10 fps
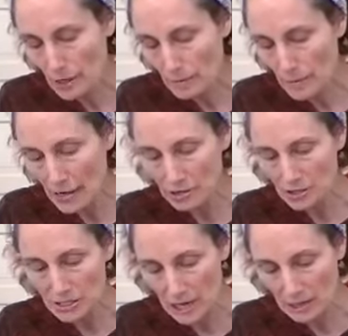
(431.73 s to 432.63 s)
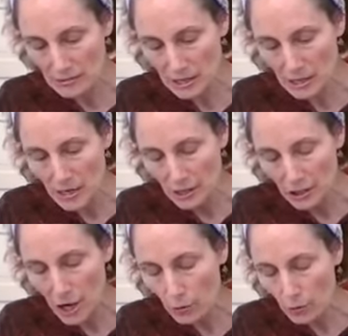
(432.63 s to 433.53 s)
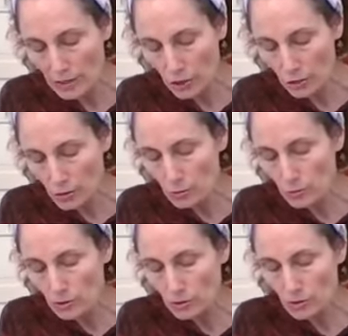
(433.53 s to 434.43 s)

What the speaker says: they're barrel staves. When you